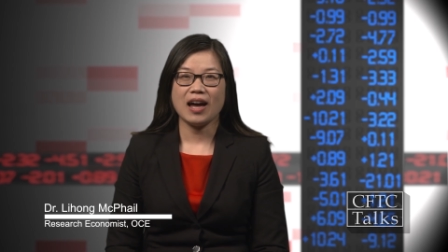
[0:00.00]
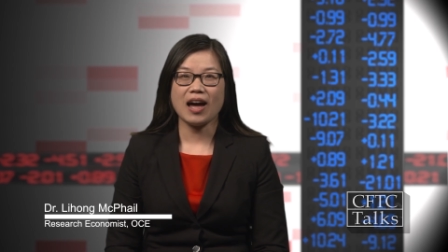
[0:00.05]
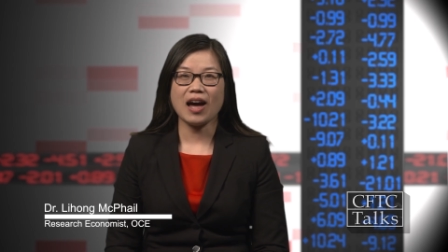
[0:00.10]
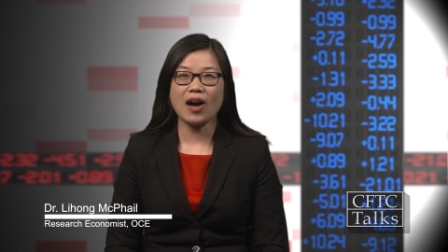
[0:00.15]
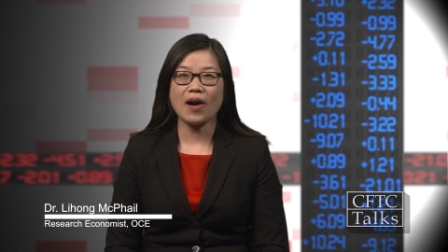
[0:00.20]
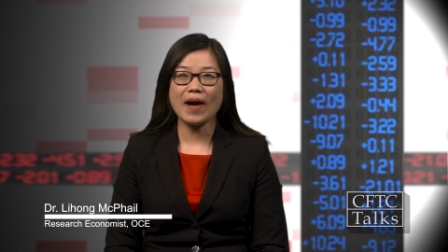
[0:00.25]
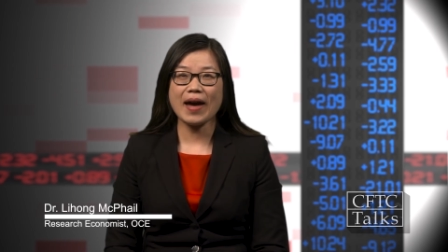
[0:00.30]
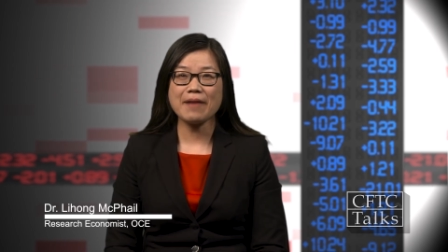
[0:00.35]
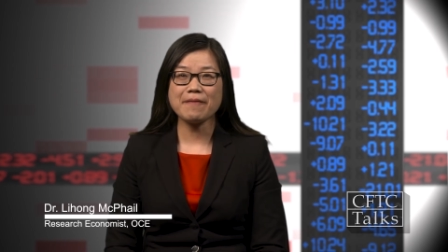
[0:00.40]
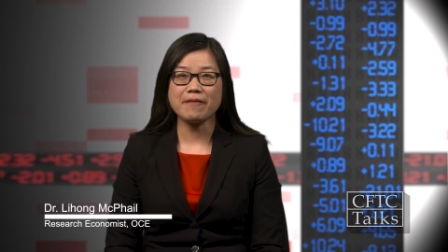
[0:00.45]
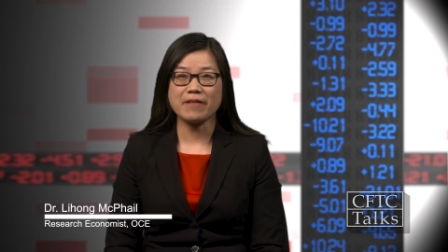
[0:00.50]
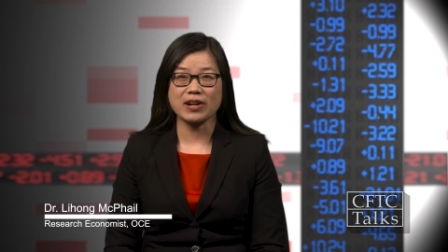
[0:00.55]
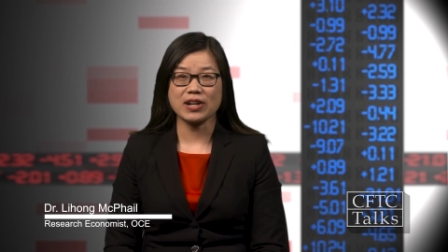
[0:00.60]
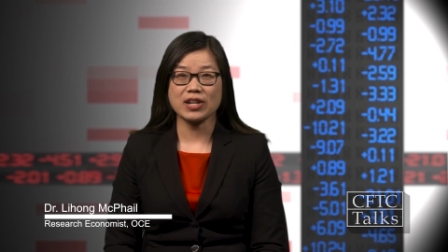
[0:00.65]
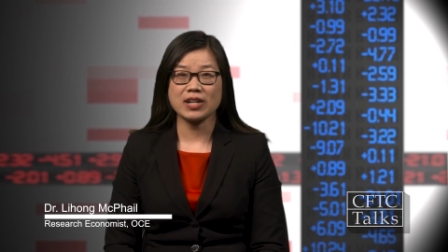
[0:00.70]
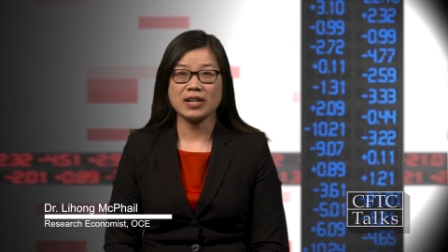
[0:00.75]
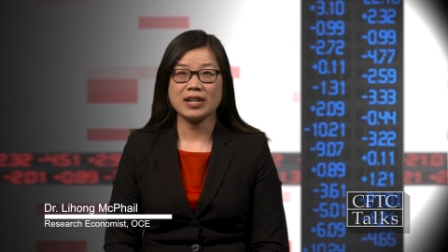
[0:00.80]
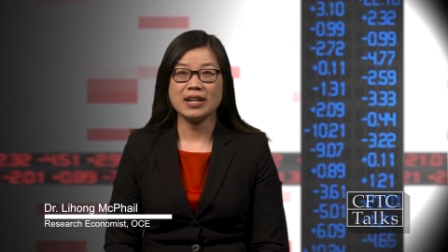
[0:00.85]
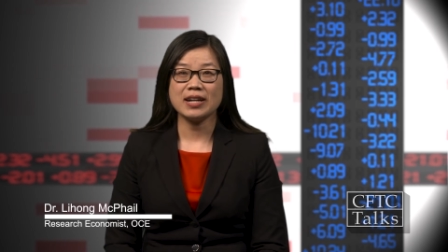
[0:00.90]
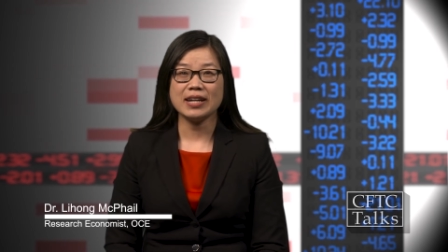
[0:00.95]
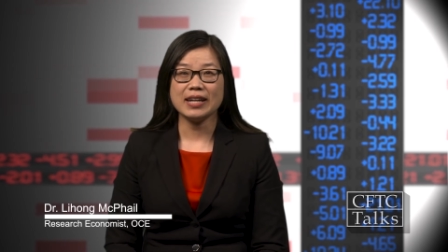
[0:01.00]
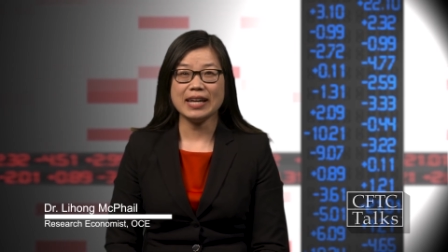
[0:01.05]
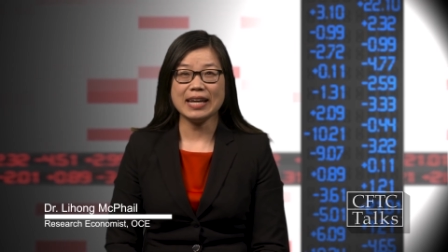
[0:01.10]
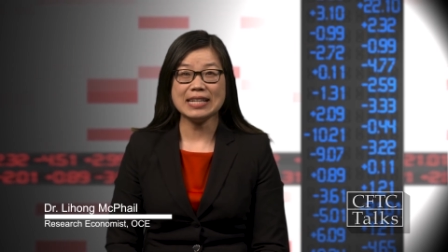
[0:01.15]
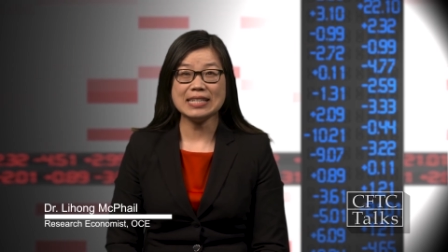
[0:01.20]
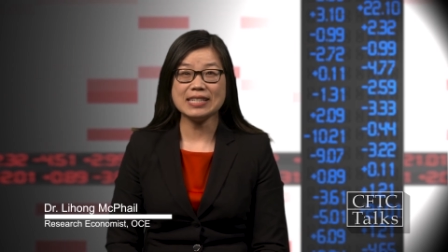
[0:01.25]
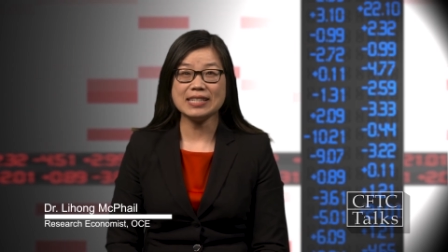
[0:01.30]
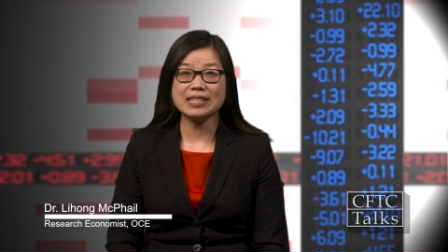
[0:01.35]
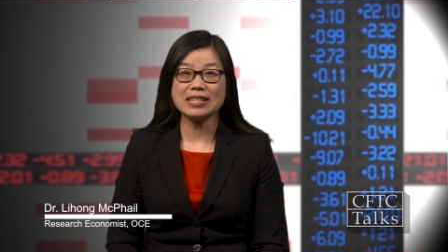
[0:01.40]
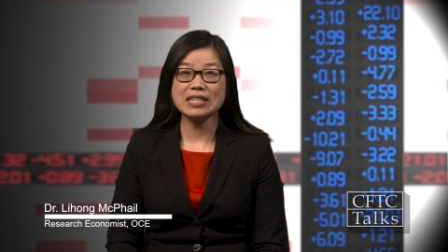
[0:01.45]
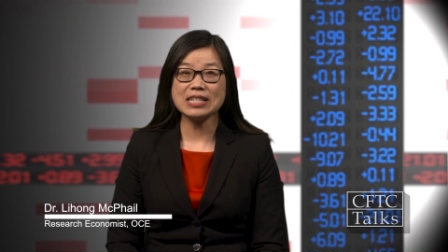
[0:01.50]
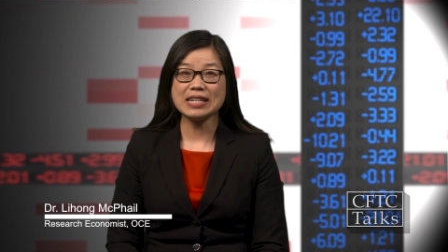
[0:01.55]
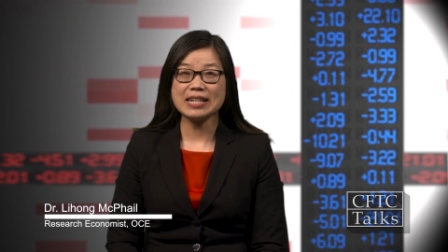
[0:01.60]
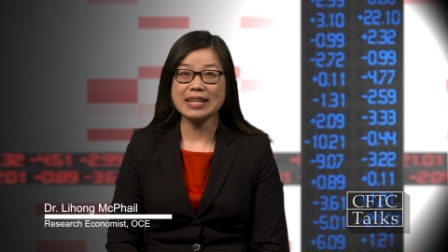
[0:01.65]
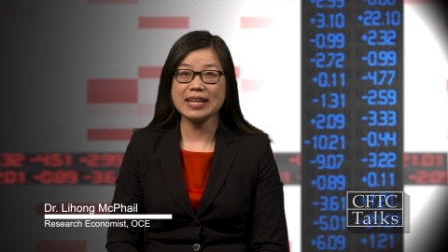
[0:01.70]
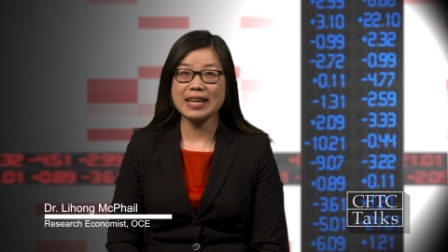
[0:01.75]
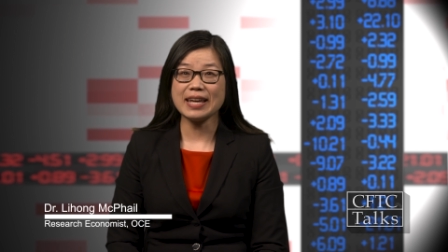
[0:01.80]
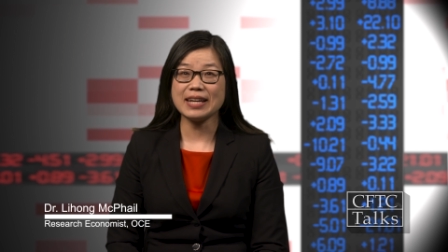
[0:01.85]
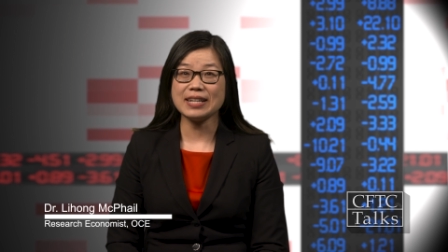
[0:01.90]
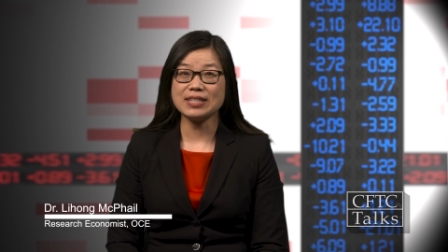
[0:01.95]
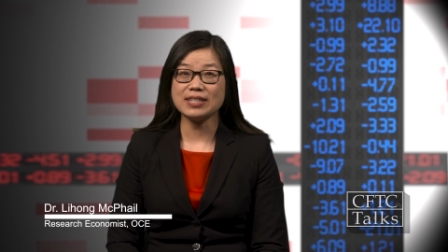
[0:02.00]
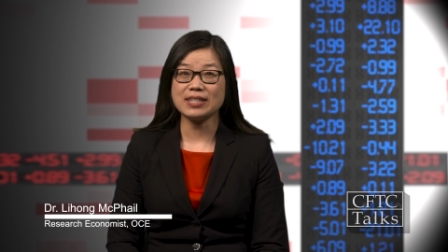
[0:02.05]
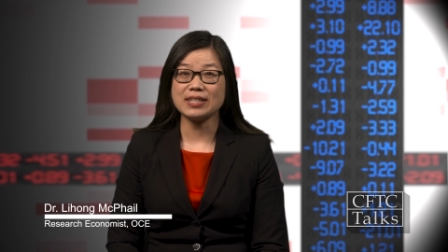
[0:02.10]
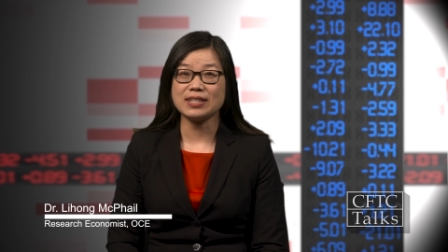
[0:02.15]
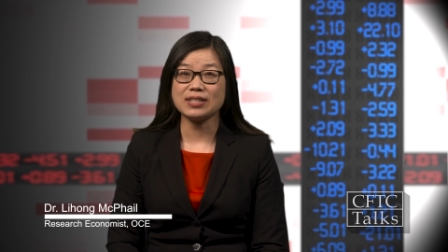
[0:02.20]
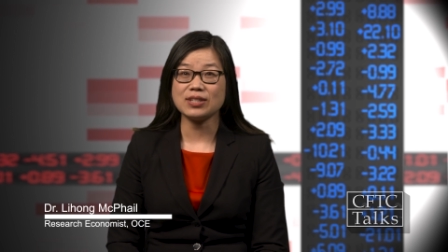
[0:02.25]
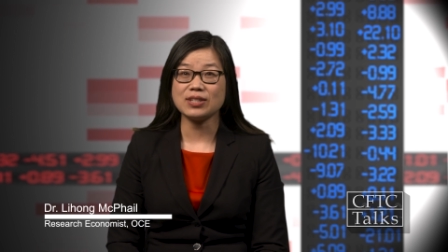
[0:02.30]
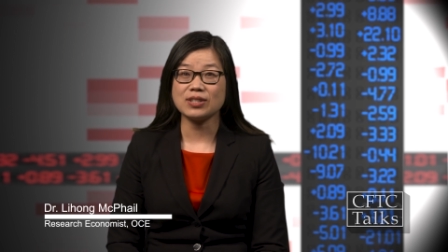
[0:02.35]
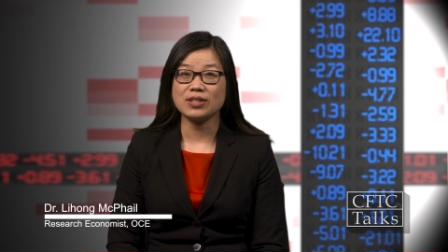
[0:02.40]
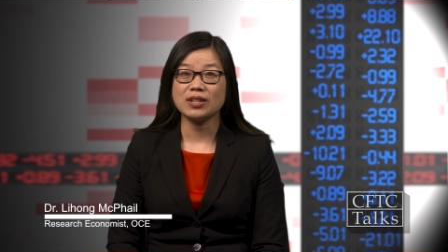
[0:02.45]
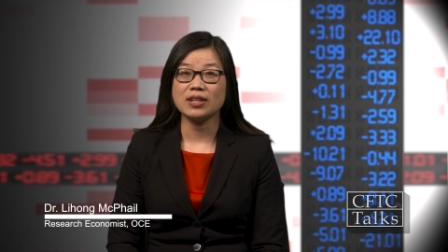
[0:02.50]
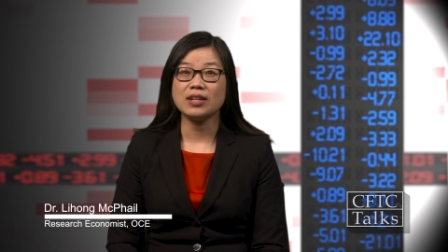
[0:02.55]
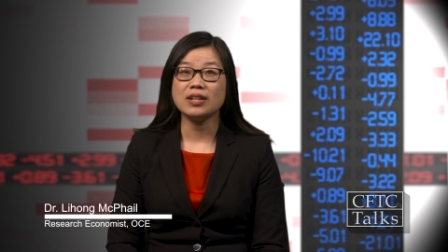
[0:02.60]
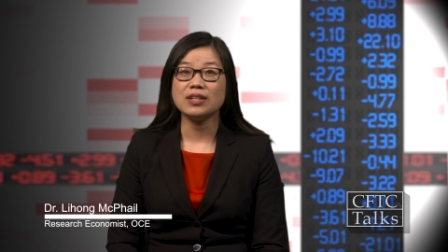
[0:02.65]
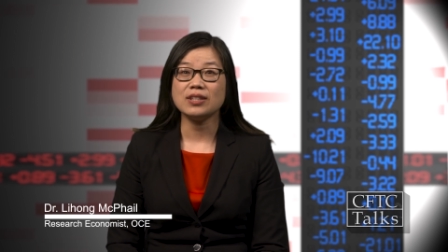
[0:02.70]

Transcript: However, in certain cases,